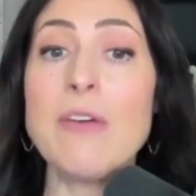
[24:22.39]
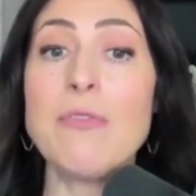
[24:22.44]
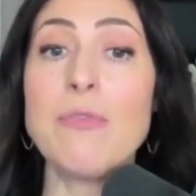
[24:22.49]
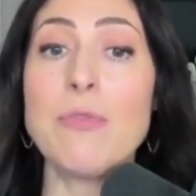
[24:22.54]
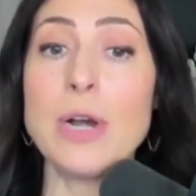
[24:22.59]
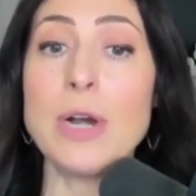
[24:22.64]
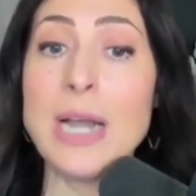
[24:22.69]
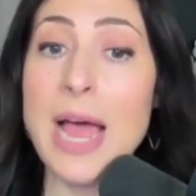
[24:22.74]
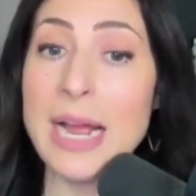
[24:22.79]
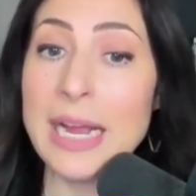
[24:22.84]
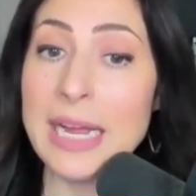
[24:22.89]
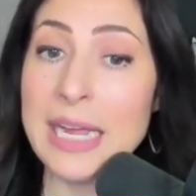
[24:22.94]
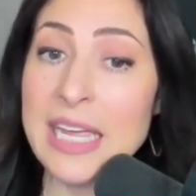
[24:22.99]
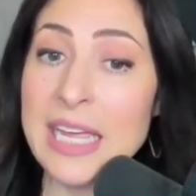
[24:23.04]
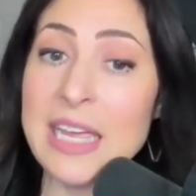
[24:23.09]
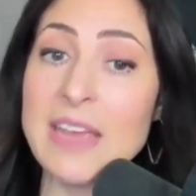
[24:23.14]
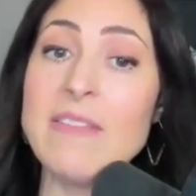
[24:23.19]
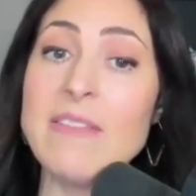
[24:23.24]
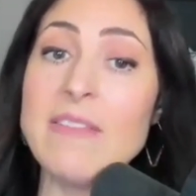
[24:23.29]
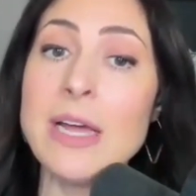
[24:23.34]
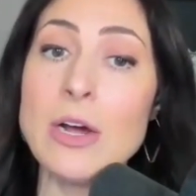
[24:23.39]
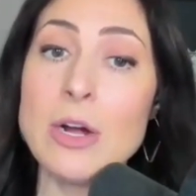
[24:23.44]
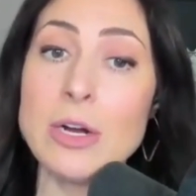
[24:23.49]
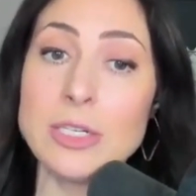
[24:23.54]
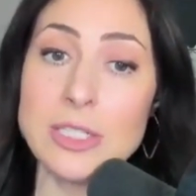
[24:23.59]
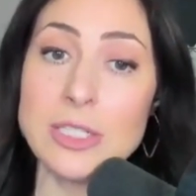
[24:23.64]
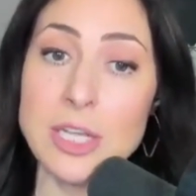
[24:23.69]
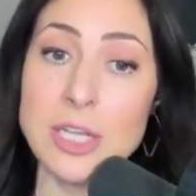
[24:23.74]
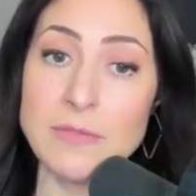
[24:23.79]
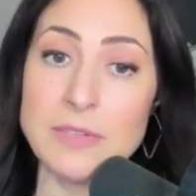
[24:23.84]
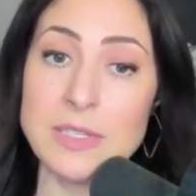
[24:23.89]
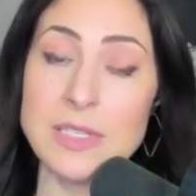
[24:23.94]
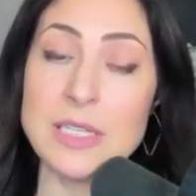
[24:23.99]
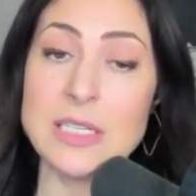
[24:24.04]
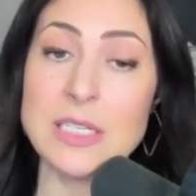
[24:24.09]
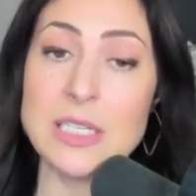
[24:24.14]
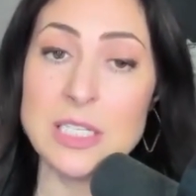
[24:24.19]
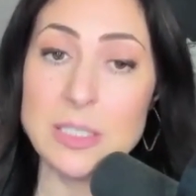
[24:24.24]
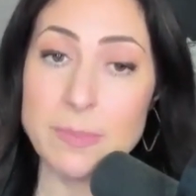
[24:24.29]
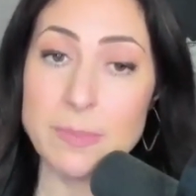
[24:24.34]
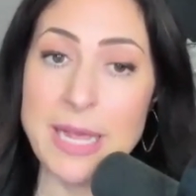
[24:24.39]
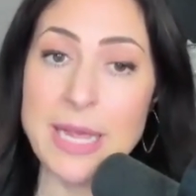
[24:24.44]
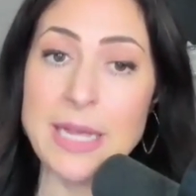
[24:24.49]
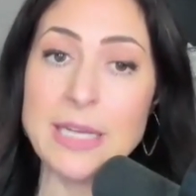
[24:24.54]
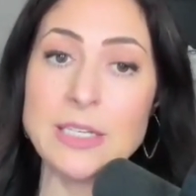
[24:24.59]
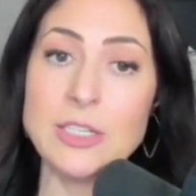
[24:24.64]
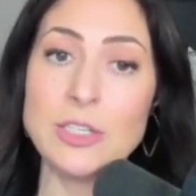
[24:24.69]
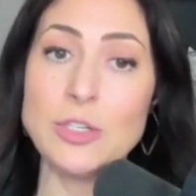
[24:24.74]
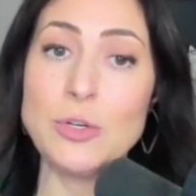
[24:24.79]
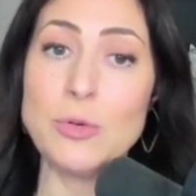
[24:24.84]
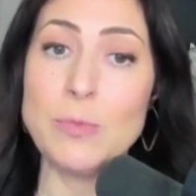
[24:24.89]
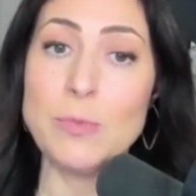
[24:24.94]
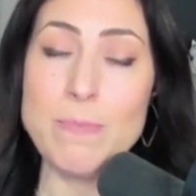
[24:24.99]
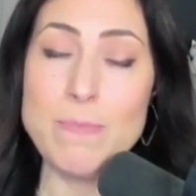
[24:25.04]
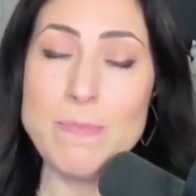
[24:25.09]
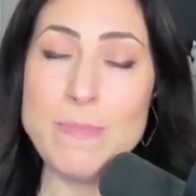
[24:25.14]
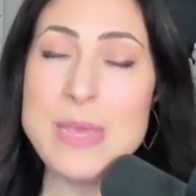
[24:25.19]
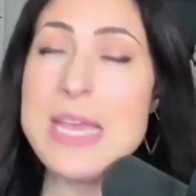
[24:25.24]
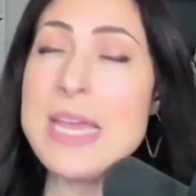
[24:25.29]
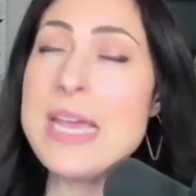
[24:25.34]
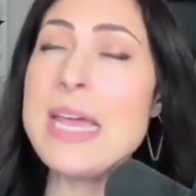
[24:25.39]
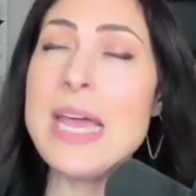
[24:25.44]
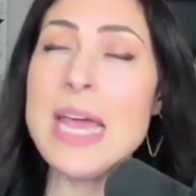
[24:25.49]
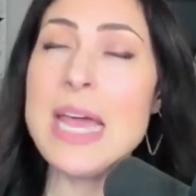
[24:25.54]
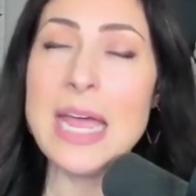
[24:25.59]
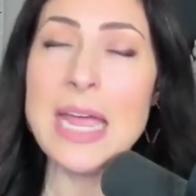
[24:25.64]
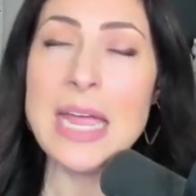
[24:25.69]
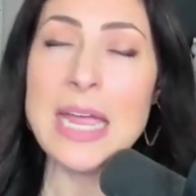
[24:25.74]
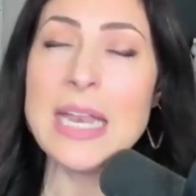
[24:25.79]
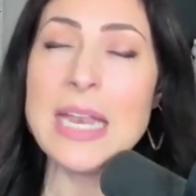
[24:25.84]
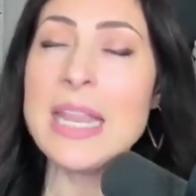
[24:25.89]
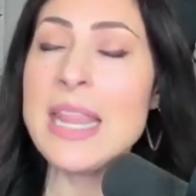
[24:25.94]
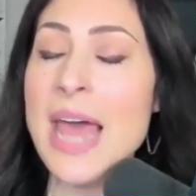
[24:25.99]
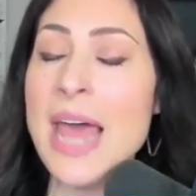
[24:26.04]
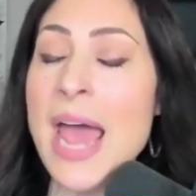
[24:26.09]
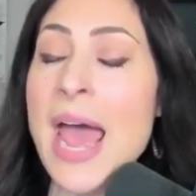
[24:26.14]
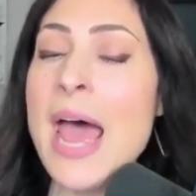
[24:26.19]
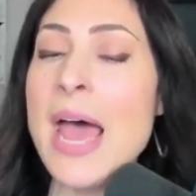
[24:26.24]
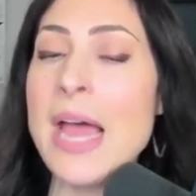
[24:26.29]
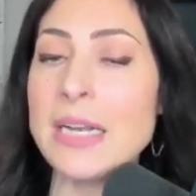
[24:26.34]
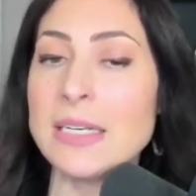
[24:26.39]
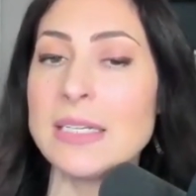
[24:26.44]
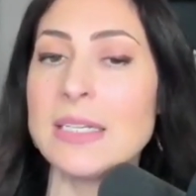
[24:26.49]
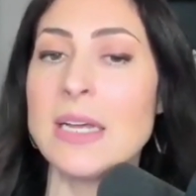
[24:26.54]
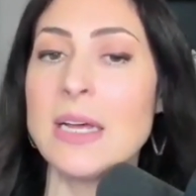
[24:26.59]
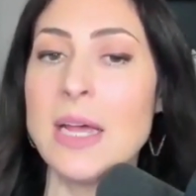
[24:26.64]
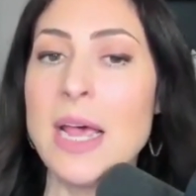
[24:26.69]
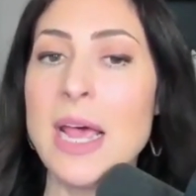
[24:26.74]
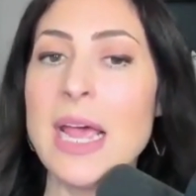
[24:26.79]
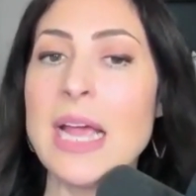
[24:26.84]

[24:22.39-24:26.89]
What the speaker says: If we're not giving ourselves the space to be in that,